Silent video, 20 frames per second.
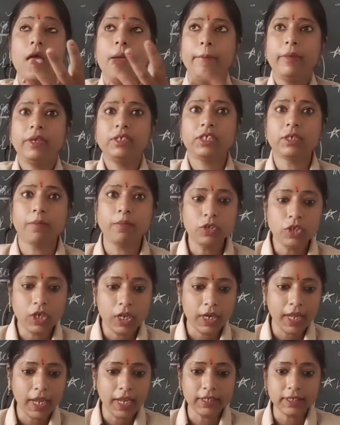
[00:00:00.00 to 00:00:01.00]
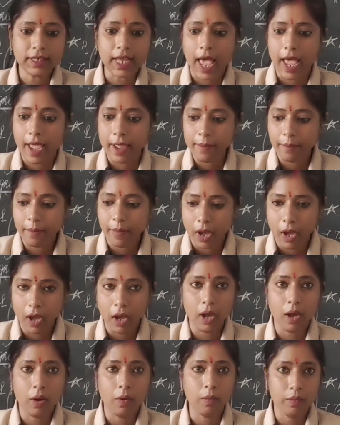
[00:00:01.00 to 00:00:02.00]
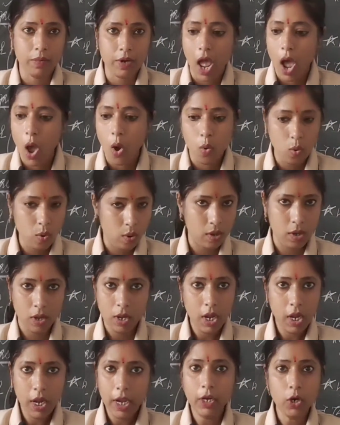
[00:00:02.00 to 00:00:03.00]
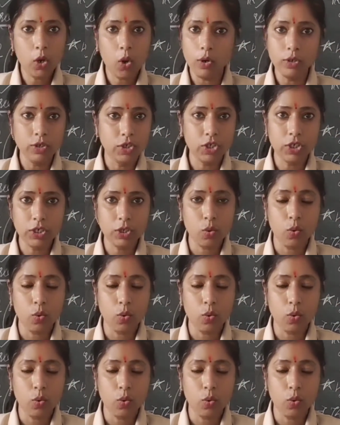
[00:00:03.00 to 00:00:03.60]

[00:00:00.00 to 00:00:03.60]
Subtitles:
means suppose in case I am now in conscious.